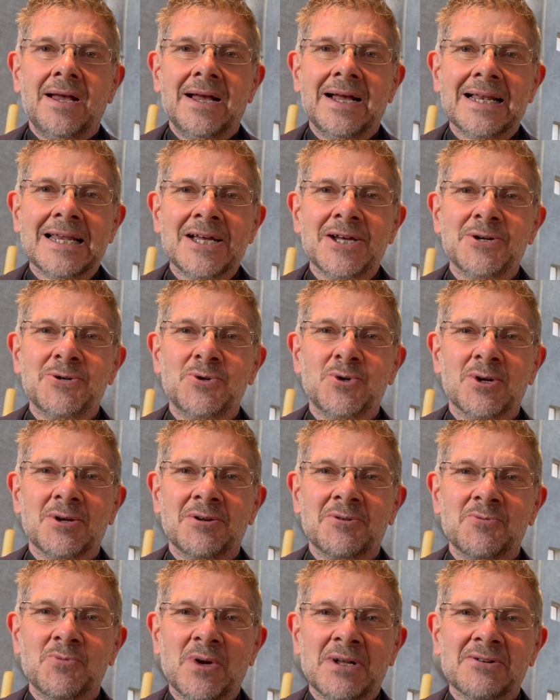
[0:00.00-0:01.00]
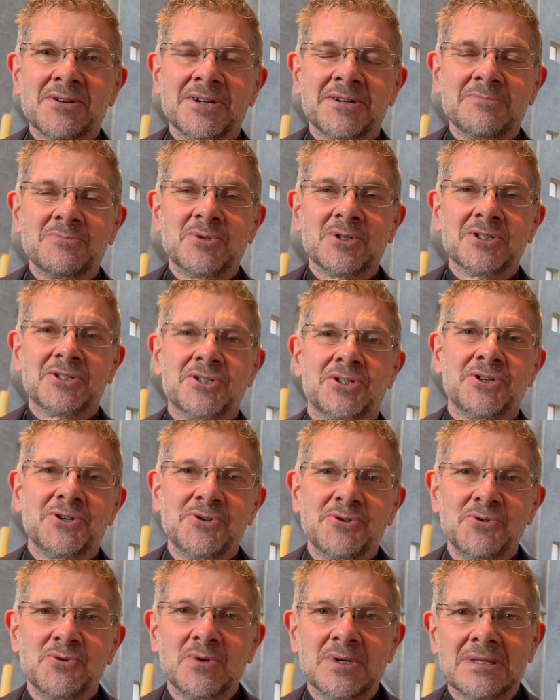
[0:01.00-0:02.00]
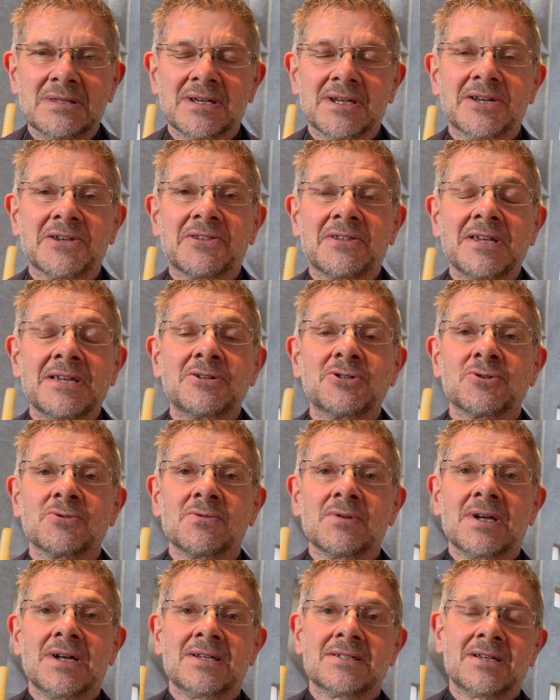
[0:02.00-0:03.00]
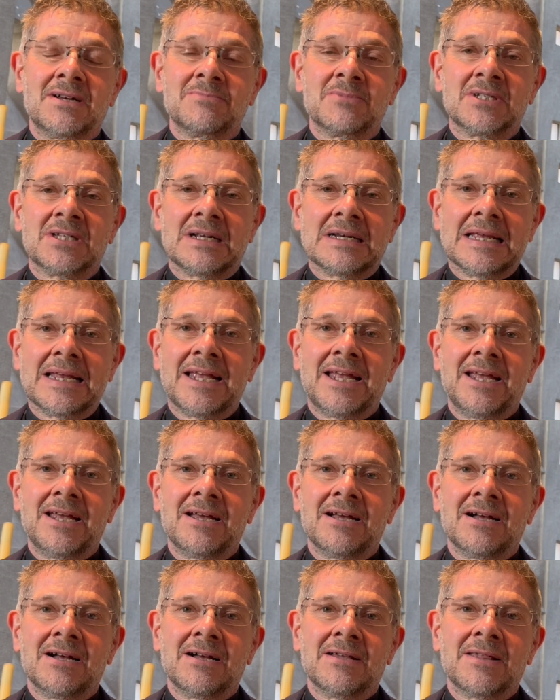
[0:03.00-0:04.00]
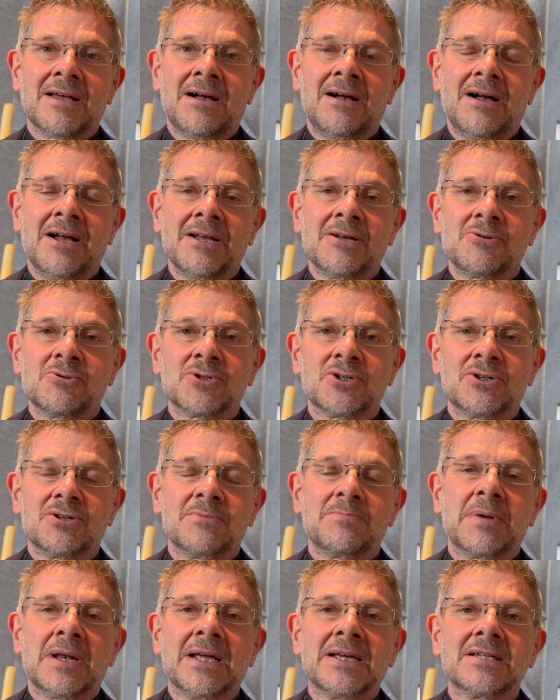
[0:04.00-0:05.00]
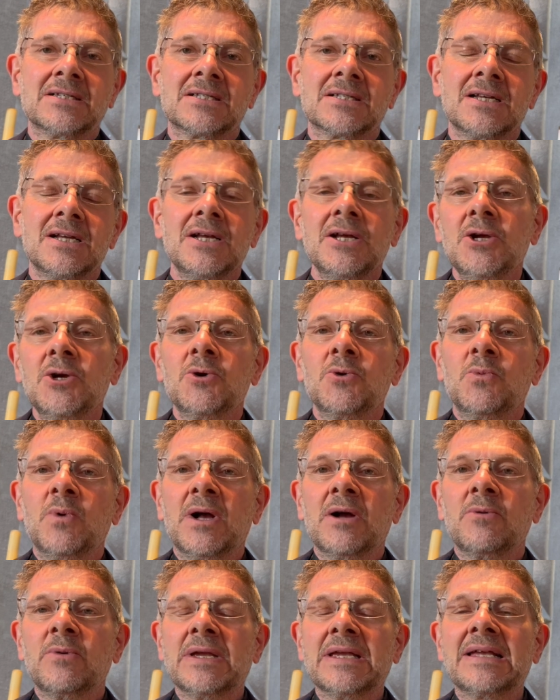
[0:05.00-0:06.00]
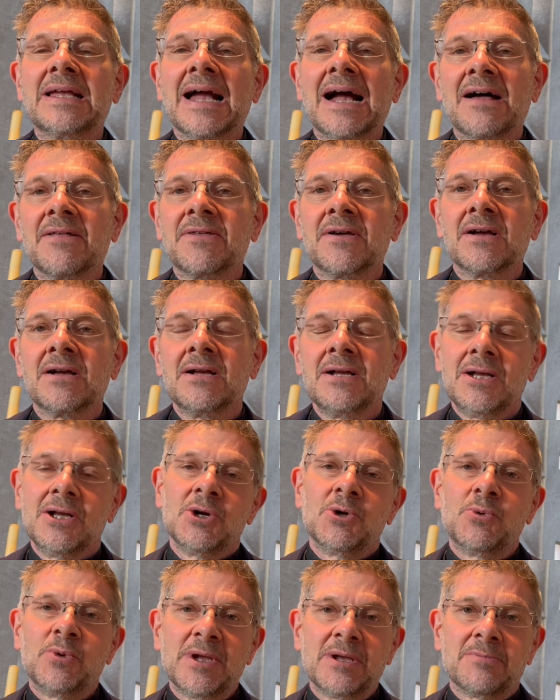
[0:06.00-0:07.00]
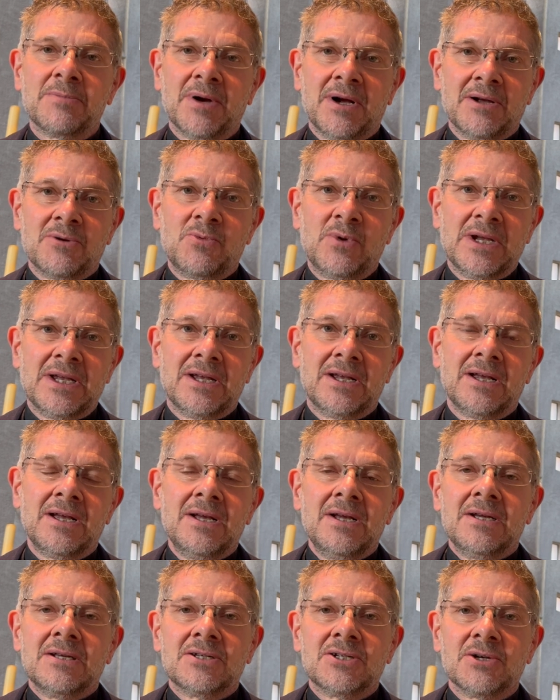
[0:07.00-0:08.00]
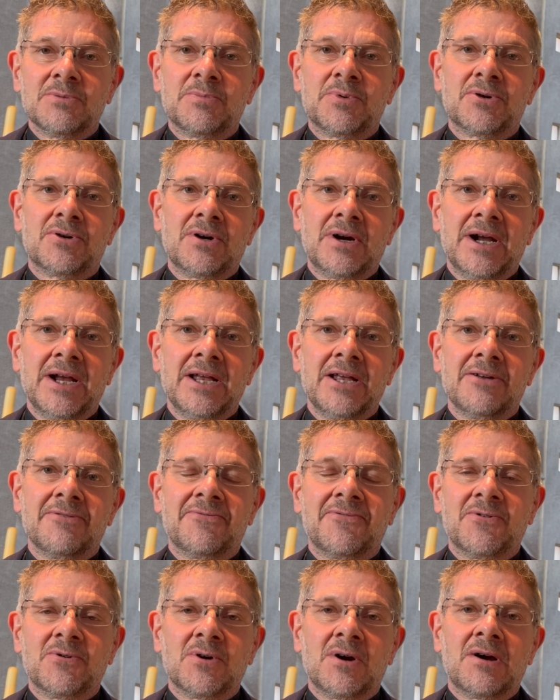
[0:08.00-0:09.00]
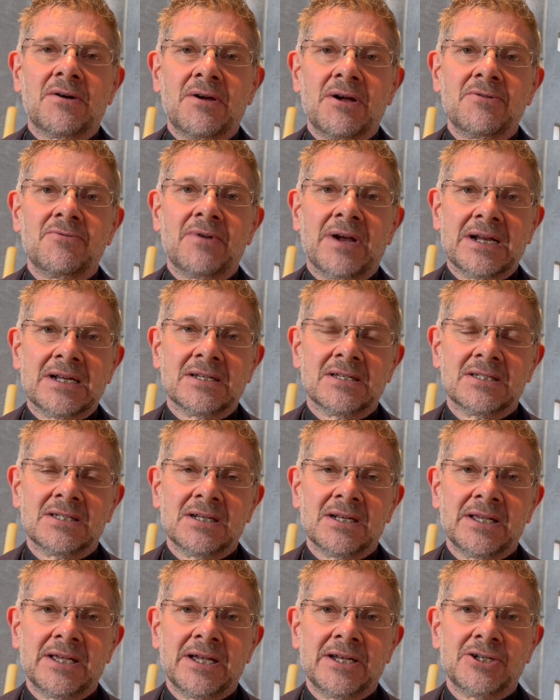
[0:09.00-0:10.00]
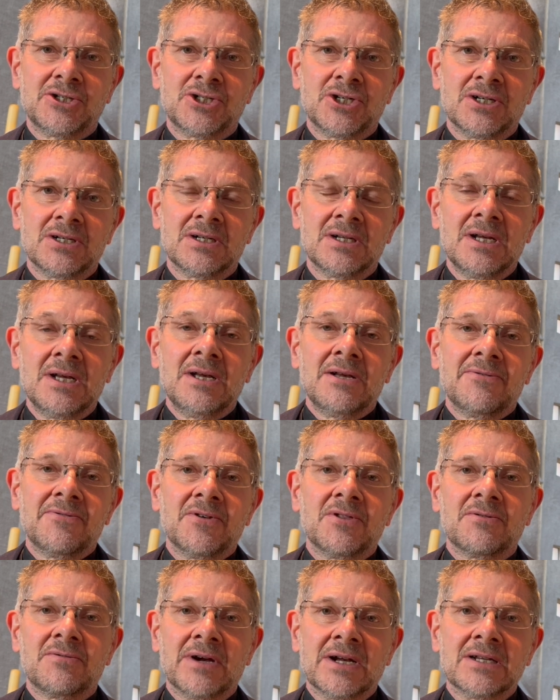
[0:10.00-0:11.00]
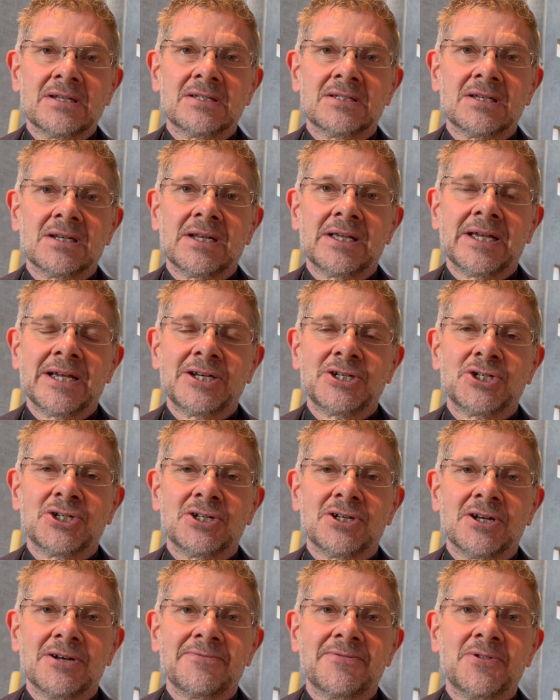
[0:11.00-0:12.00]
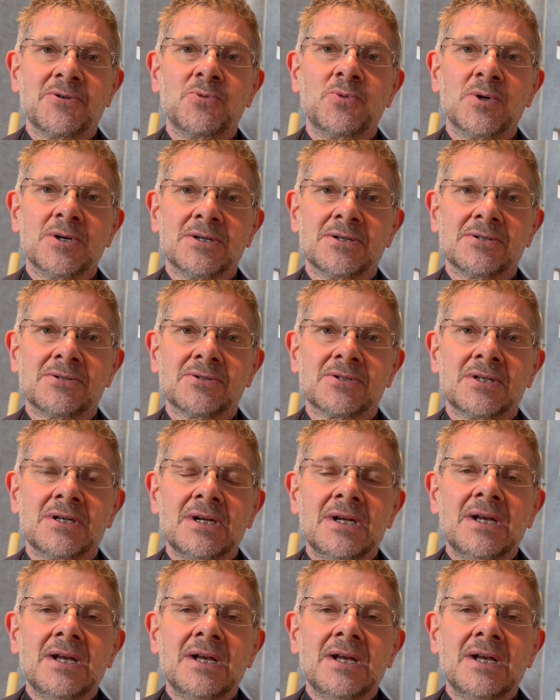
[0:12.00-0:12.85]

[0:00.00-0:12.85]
Hello and welcome to the Cathedral as I'm standing here at the High Altar, a place where we gather week by week to pray for our own reconciliation, for the reconciliation of the world.